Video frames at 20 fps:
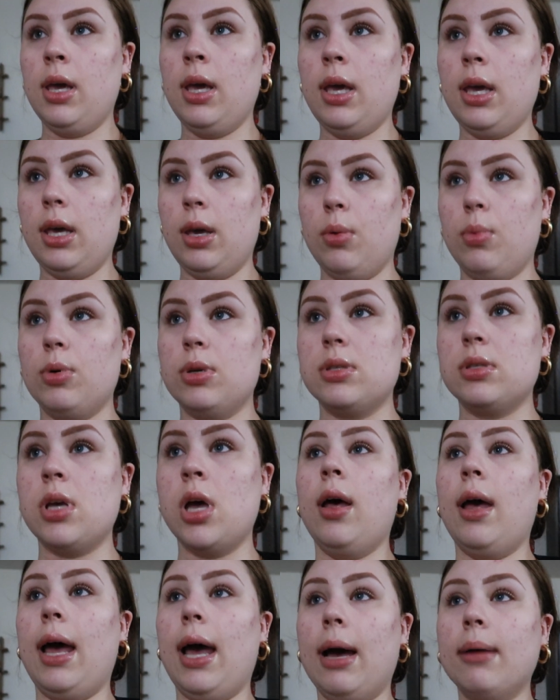He was
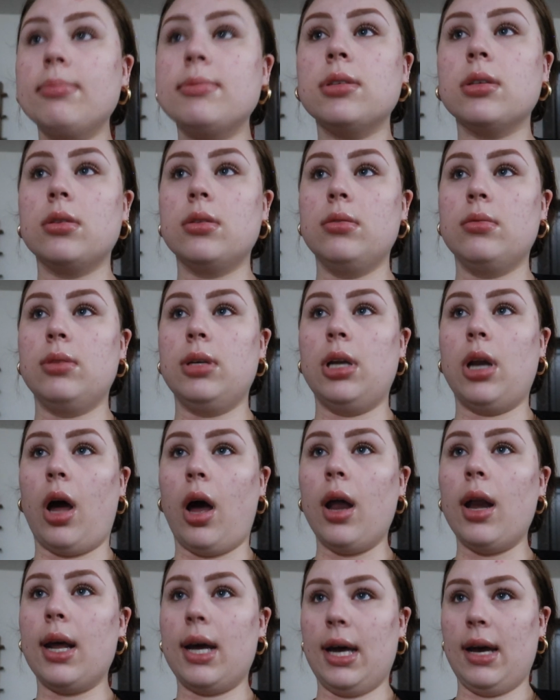absolutely
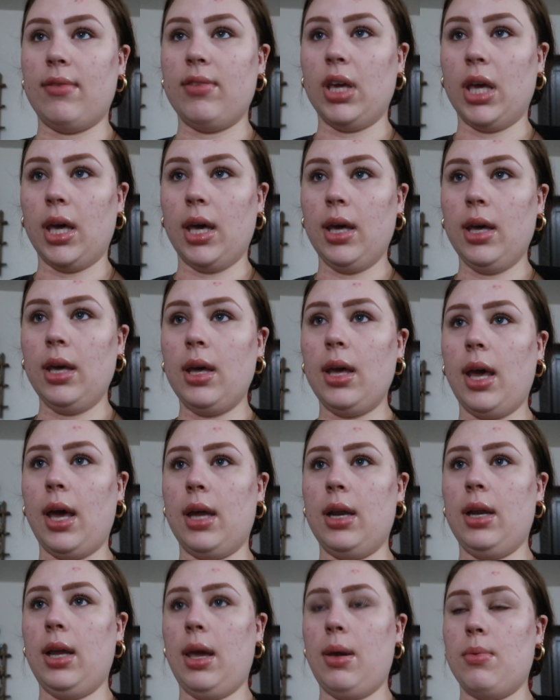not having it,
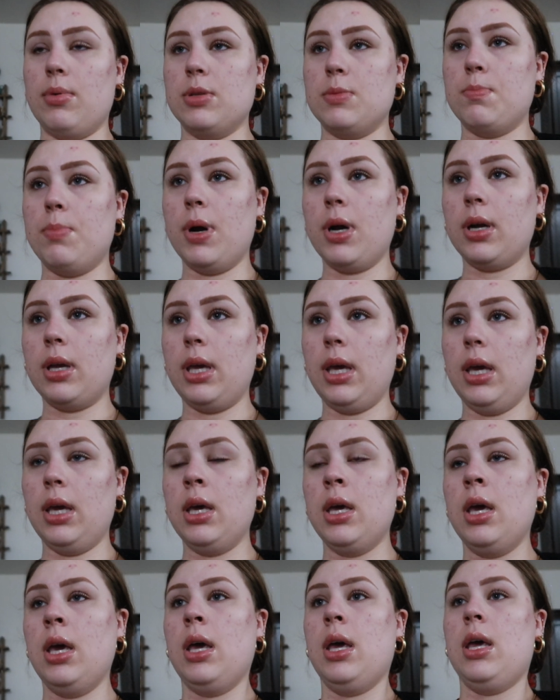and he was barking